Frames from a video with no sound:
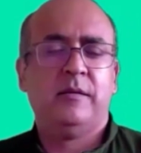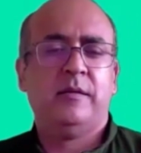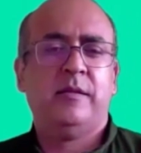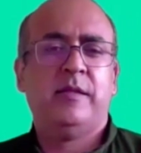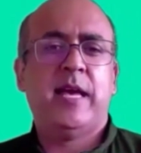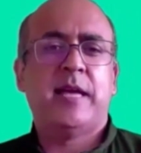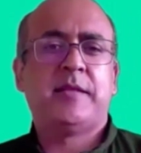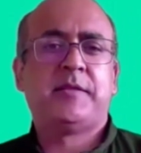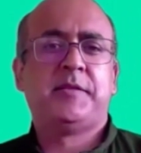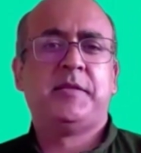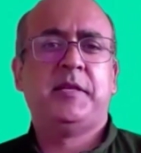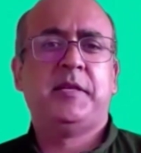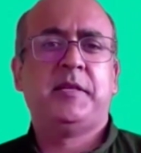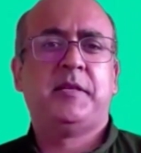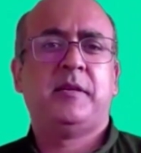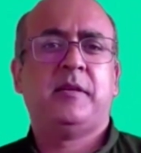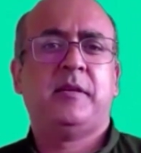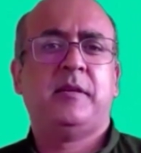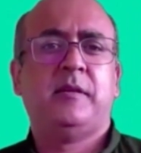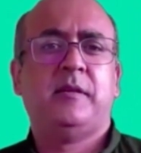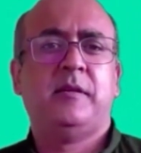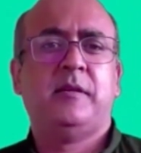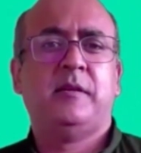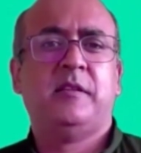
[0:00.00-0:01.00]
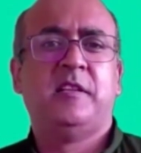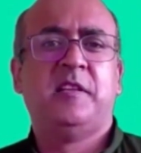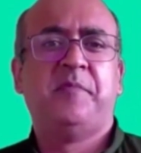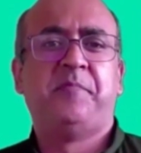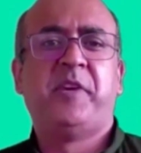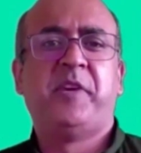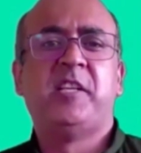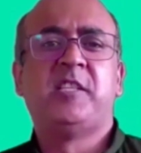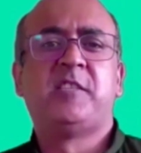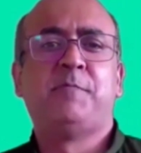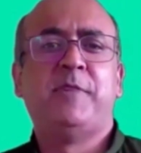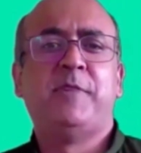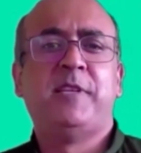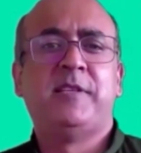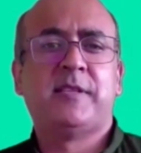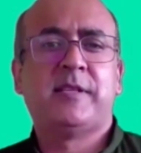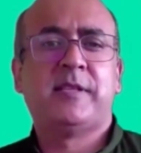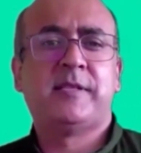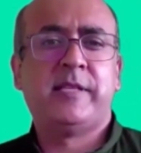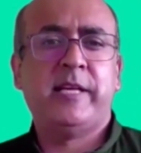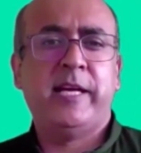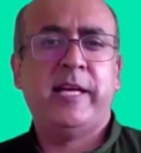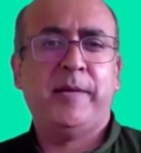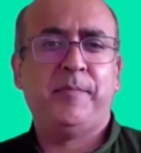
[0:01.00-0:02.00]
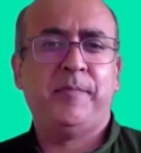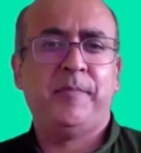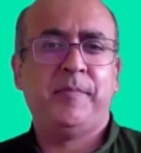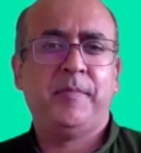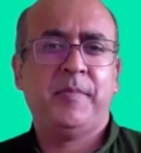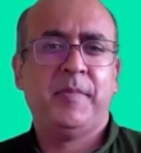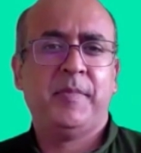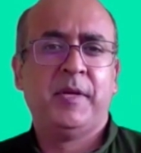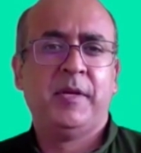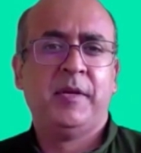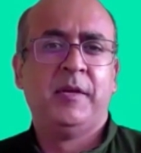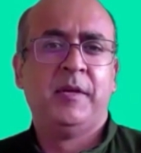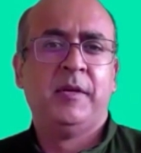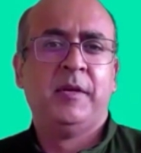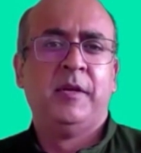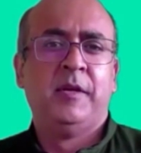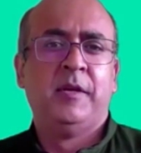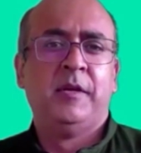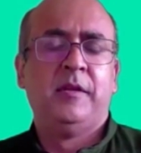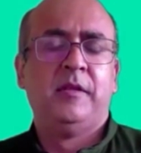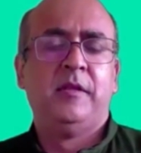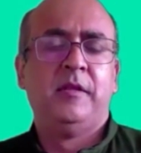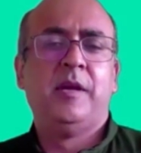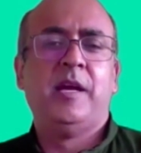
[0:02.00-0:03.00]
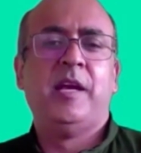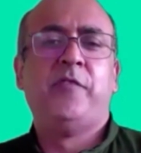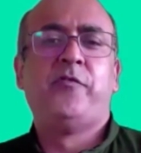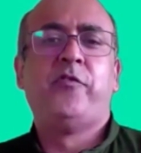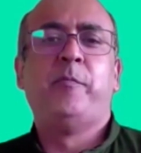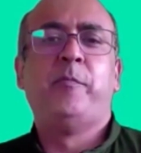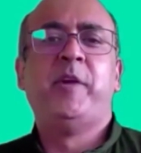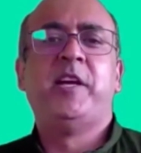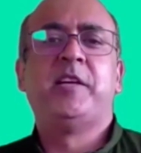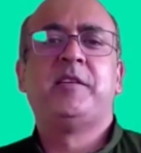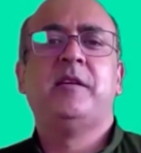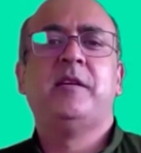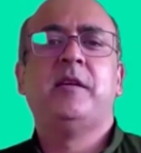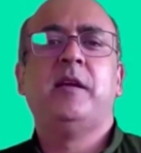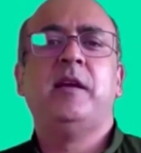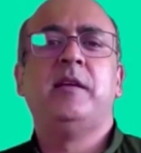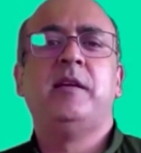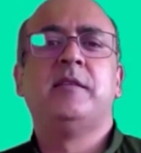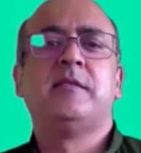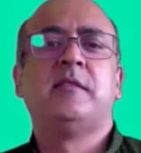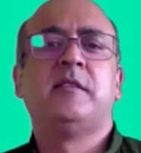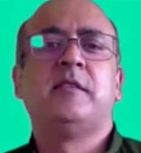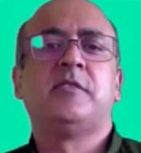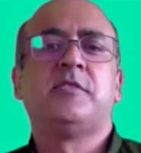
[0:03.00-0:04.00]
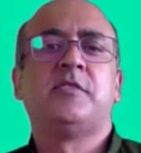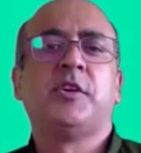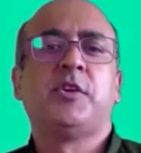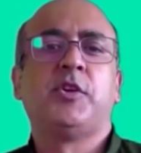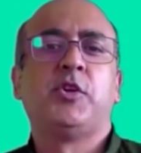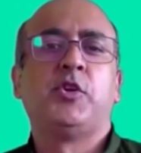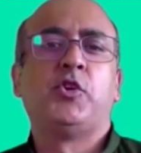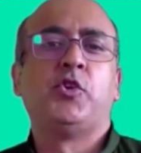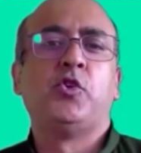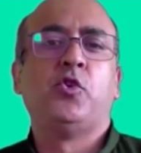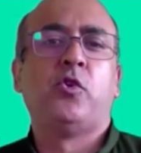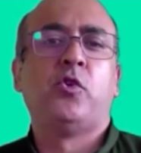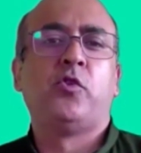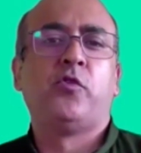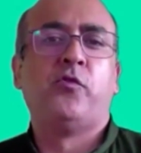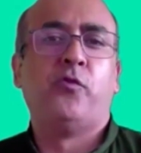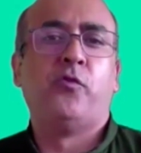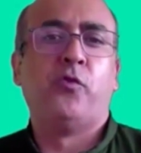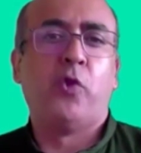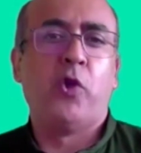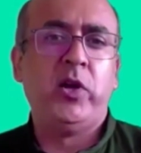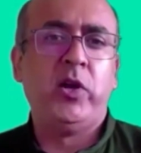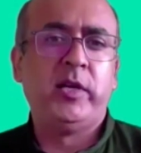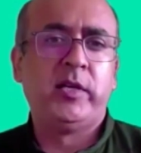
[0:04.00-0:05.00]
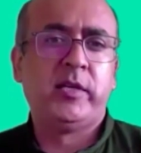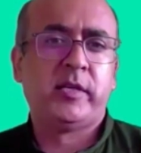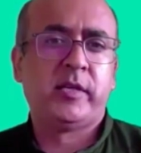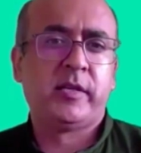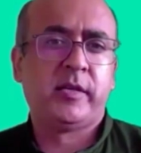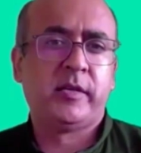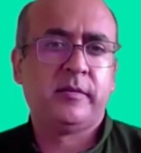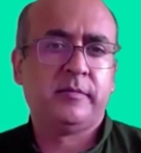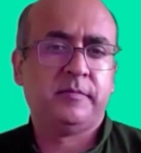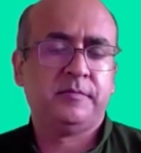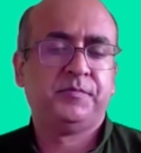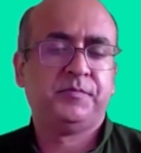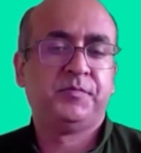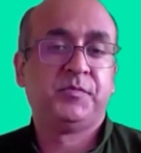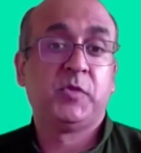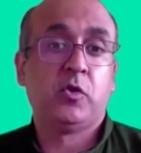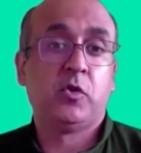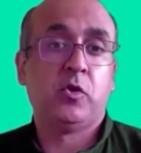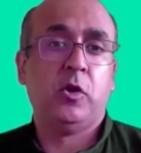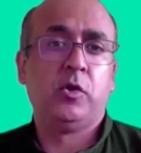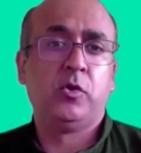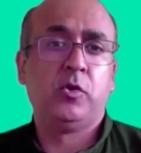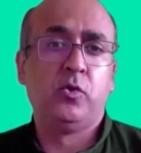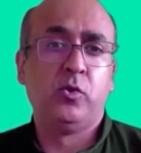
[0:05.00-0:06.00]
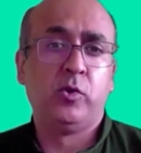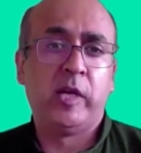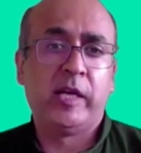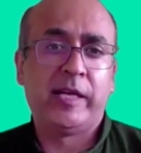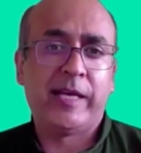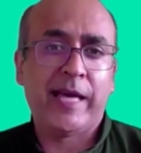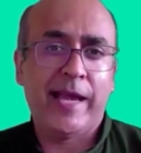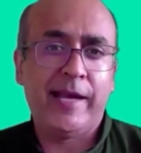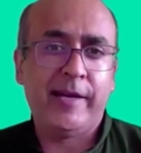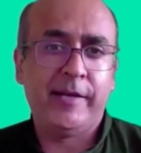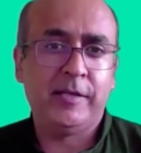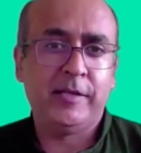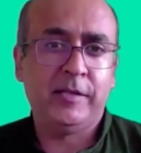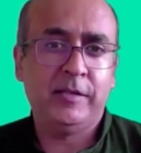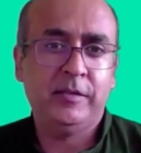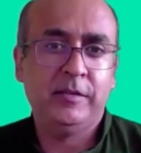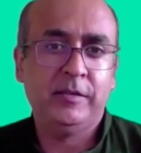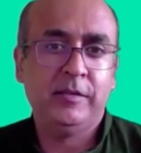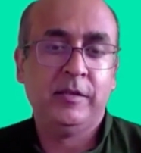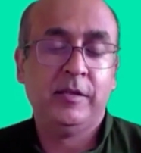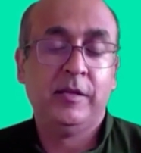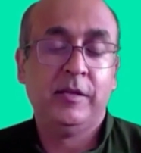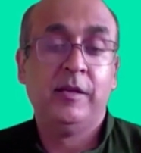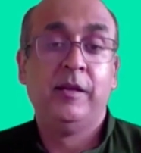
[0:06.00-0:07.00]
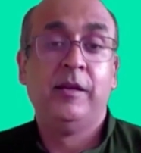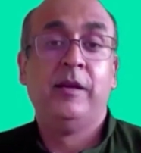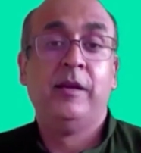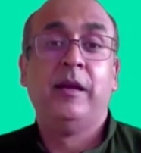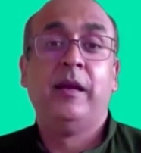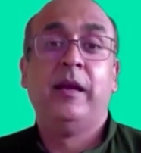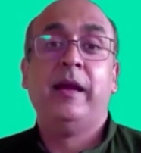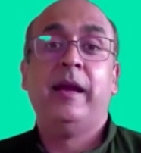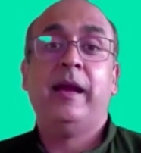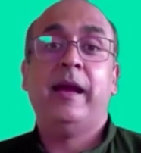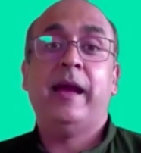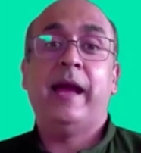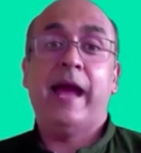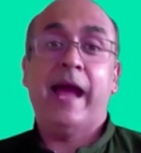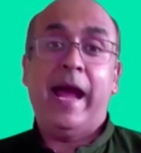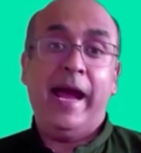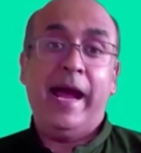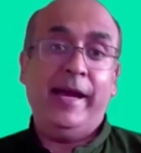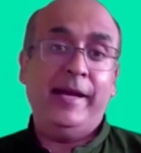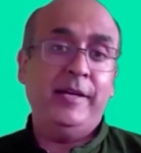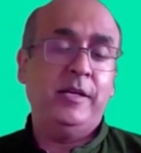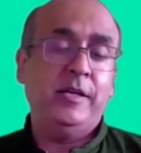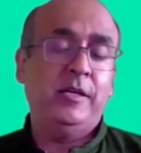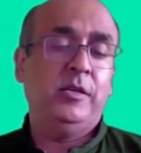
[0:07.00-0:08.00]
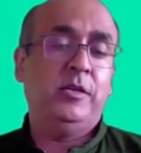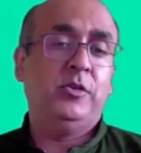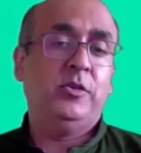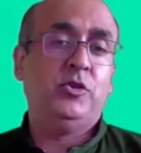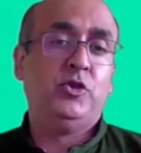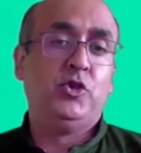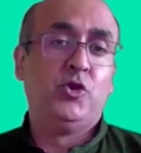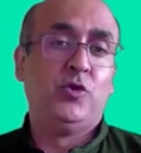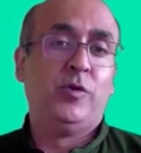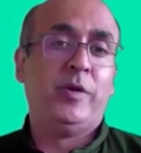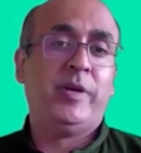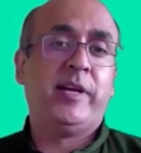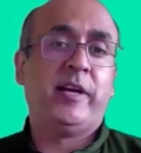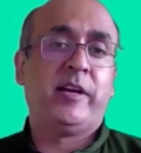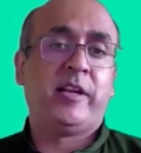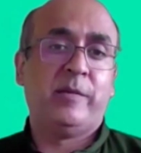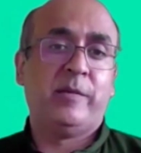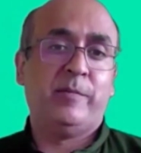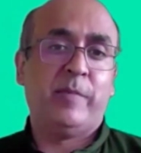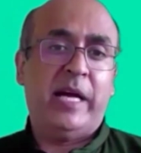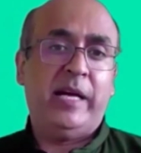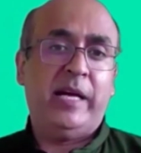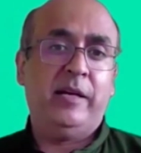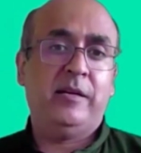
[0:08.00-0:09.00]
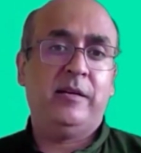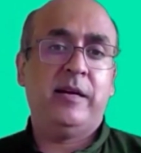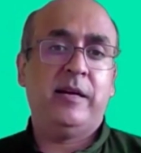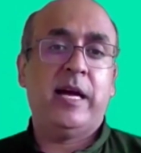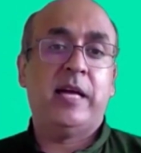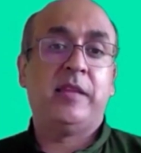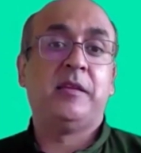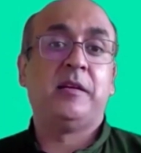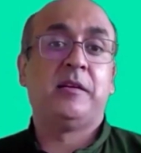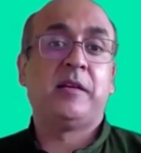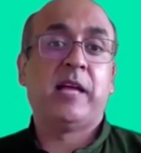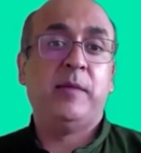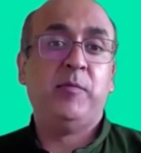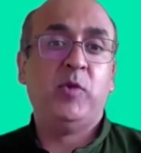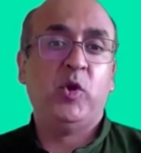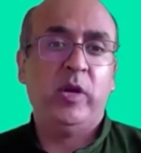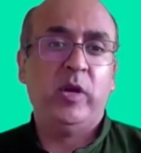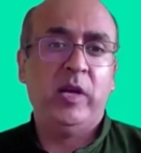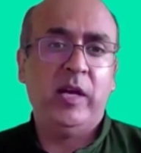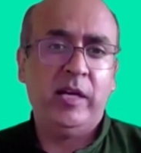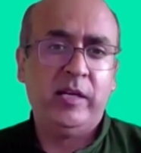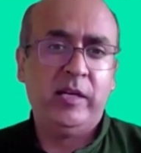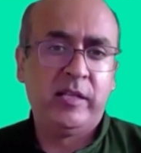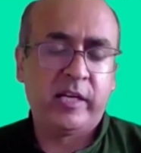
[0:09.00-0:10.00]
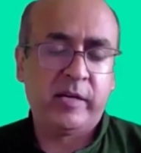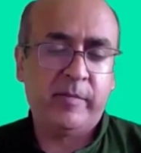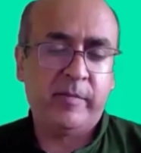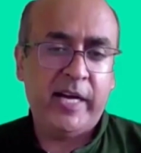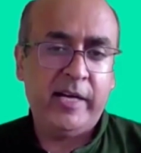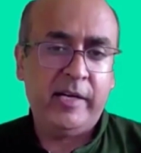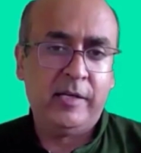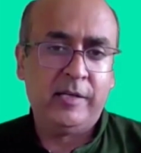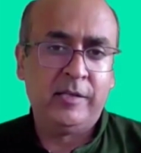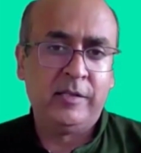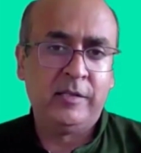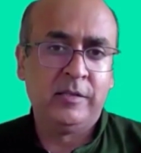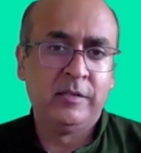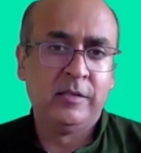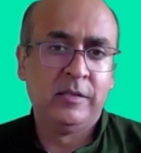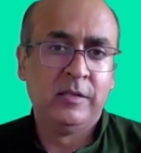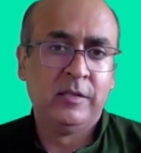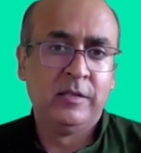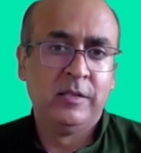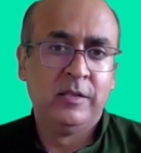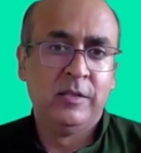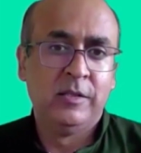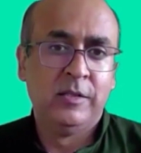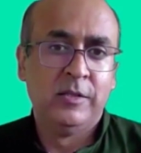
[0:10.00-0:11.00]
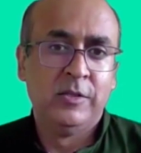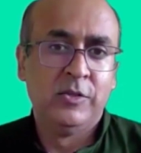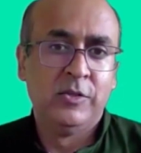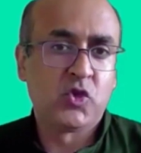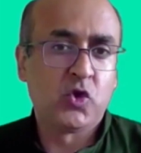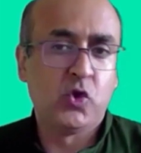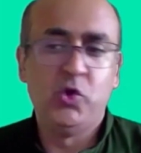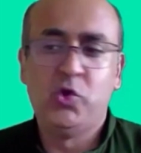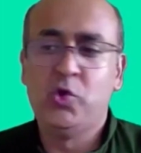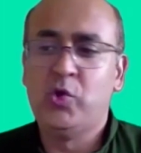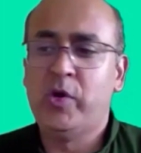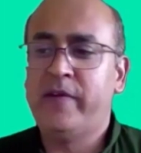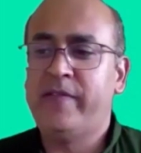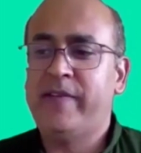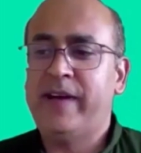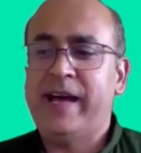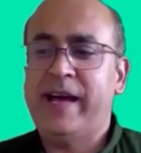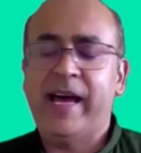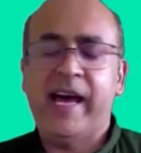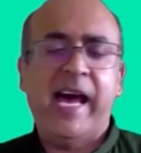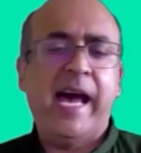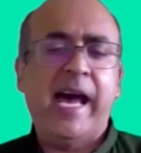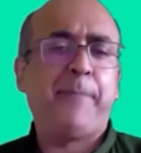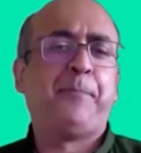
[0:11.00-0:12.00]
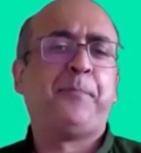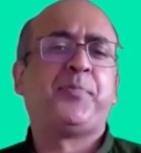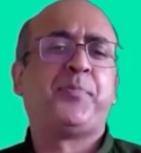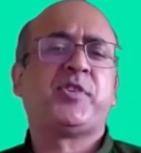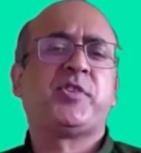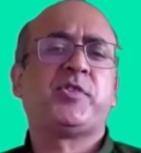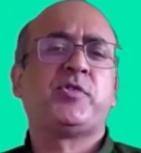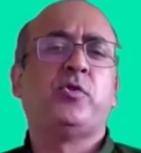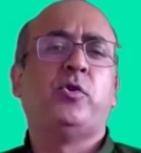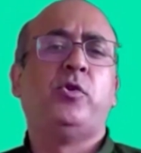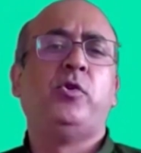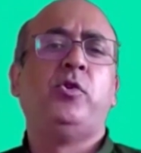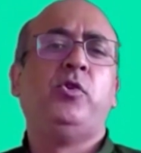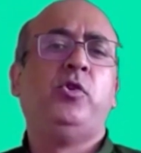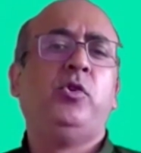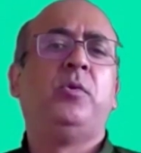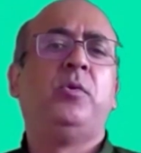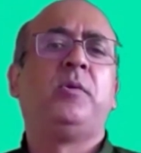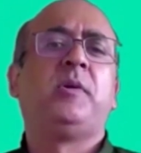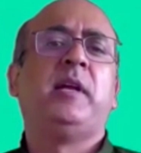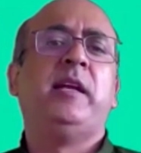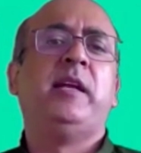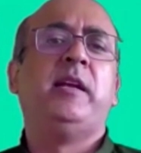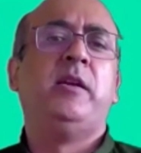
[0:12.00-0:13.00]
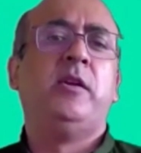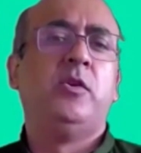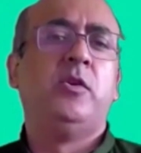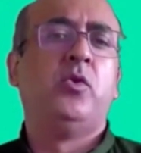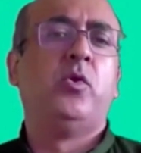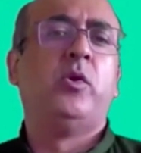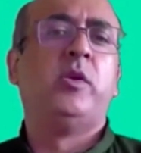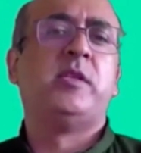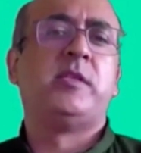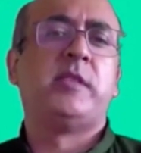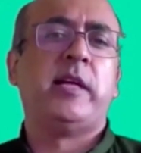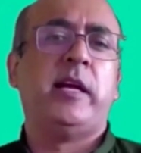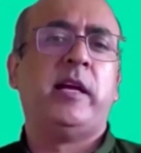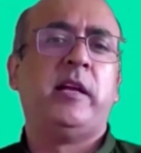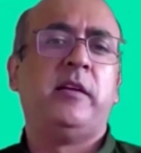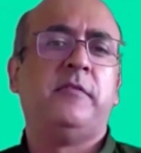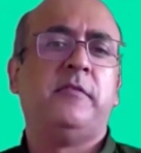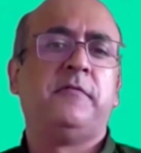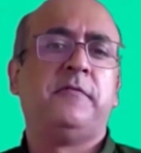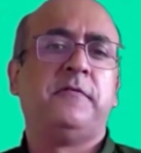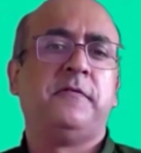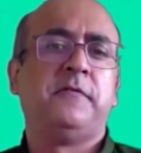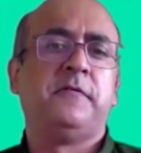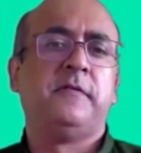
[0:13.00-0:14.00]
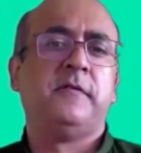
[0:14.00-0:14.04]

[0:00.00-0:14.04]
That's it. The principle is the same. The information is in a secure vault called Google Calendar, and you will get a reminder at the time you need the reminder. So you have absolutely no incentive,